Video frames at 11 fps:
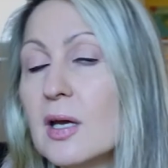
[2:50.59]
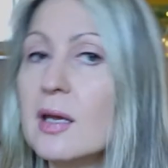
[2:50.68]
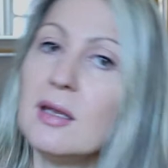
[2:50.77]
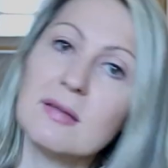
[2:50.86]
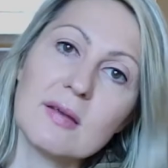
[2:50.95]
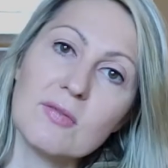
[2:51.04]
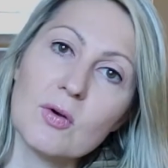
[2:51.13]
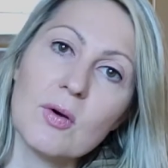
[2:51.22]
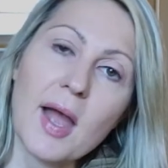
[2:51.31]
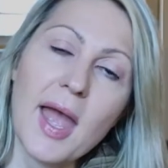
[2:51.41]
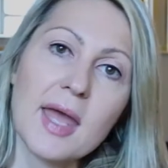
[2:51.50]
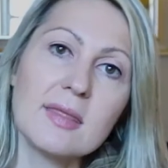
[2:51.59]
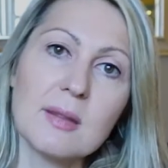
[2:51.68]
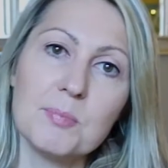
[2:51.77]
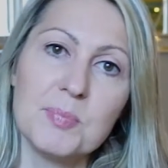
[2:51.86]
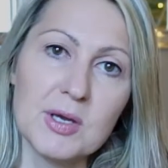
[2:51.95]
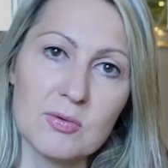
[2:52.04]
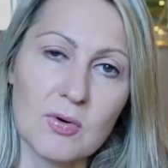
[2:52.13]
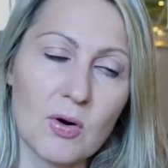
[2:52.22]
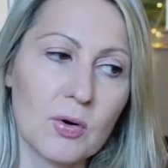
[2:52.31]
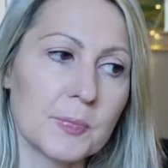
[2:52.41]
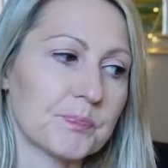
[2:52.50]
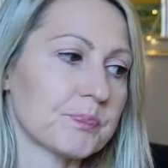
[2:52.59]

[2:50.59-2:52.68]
the interview and the B-roll.